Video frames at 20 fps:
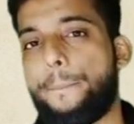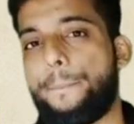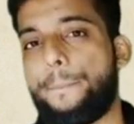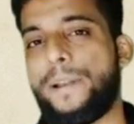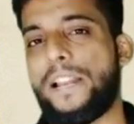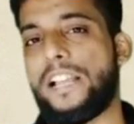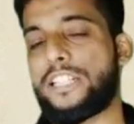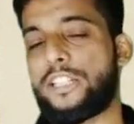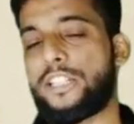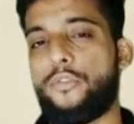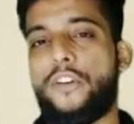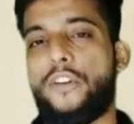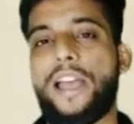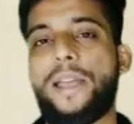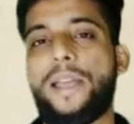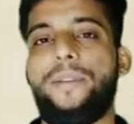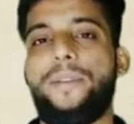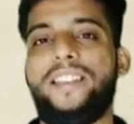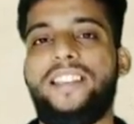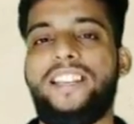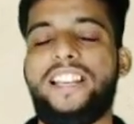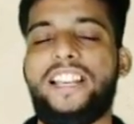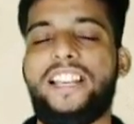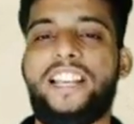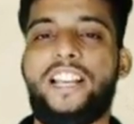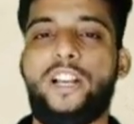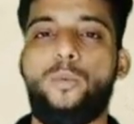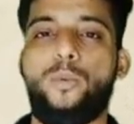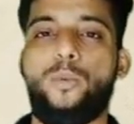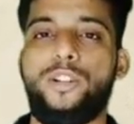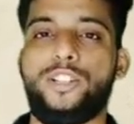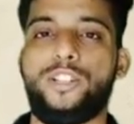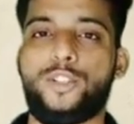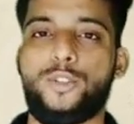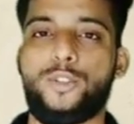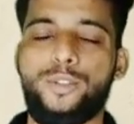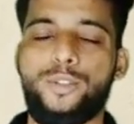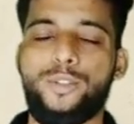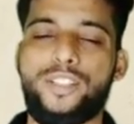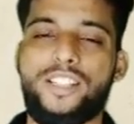plus 5b equals
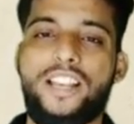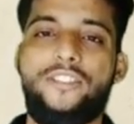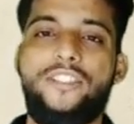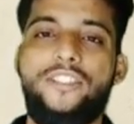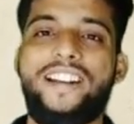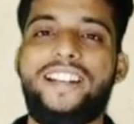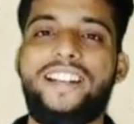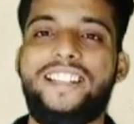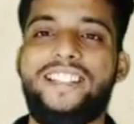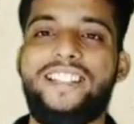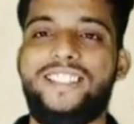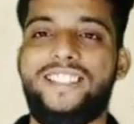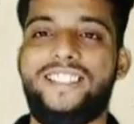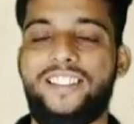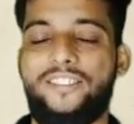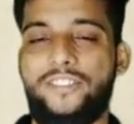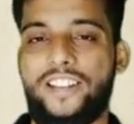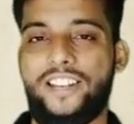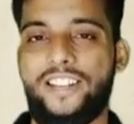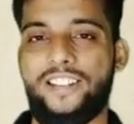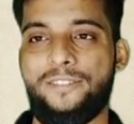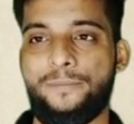to 77.